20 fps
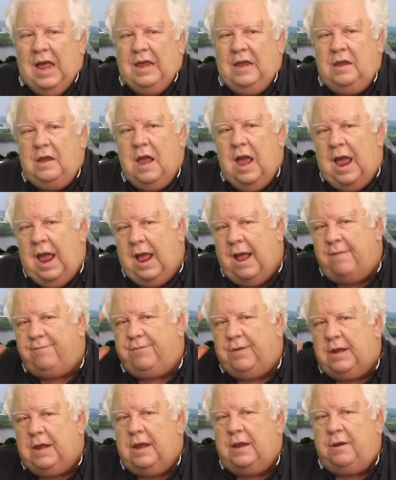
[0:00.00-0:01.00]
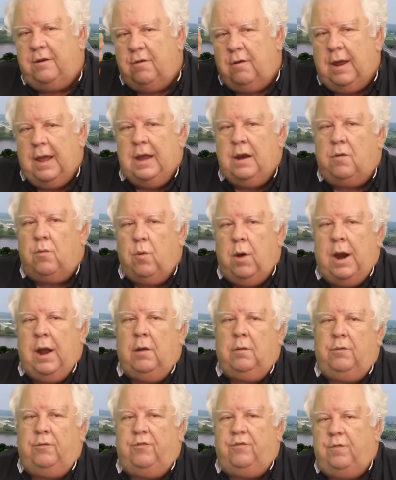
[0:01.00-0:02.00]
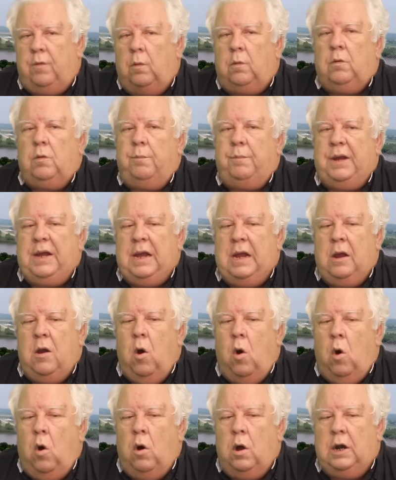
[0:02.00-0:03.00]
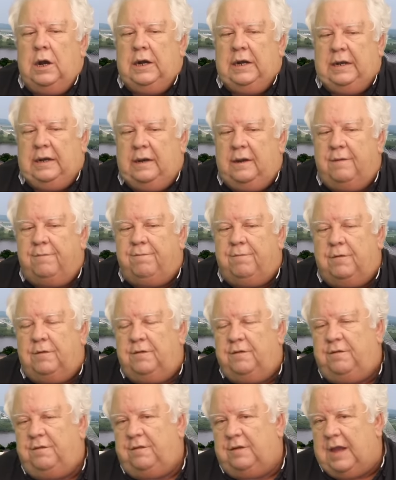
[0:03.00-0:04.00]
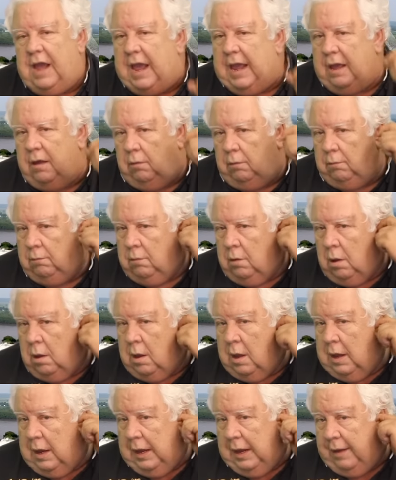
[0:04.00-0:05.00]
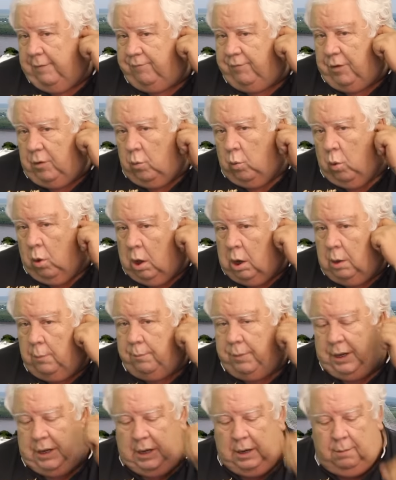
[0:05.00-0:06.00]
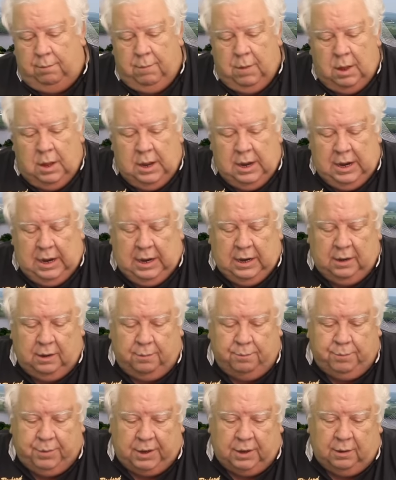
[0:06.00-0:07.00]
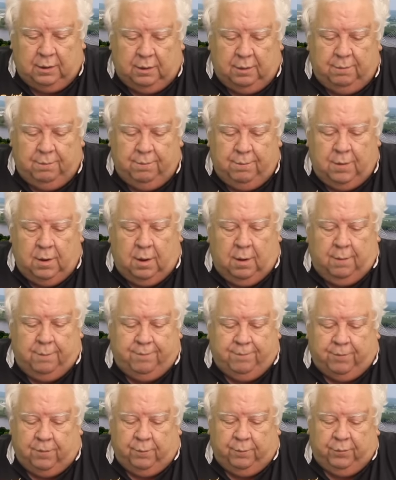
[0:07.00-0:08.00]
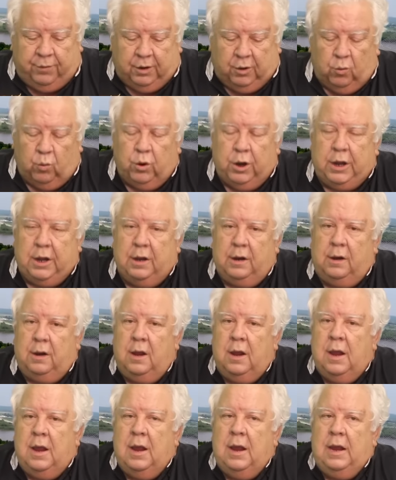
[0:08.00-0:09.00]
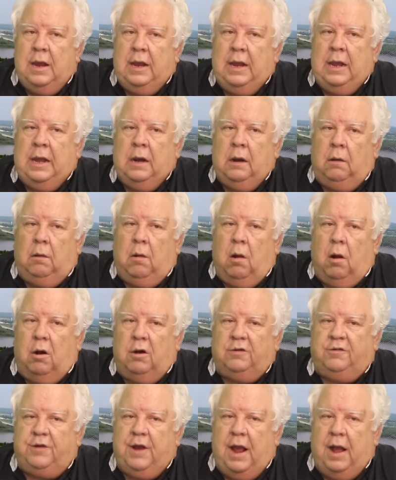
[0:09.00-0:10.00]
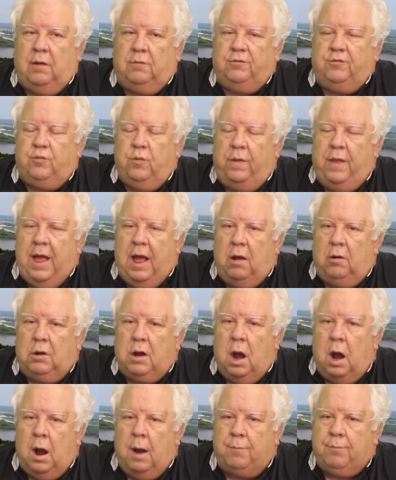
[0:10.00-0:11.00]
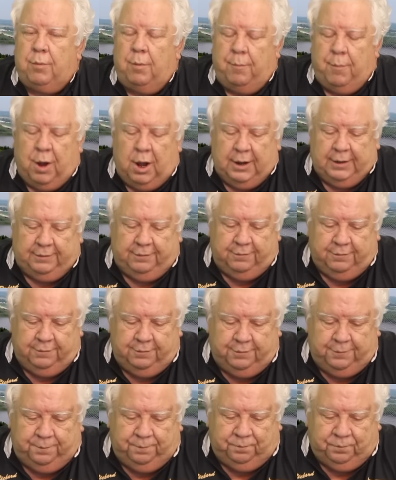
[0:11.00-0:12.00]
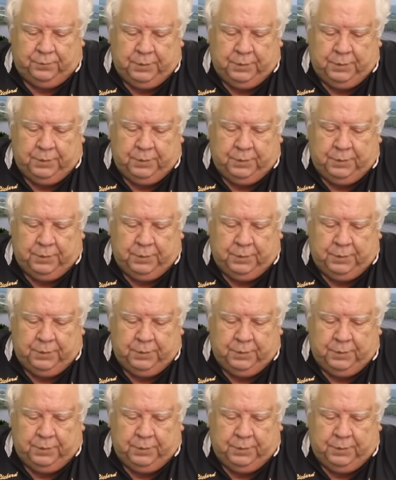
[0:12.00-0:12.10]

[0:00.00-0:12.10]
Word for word: You have to get your head around solar being on a different scale if you want to be independent from the grid in a large house without compromises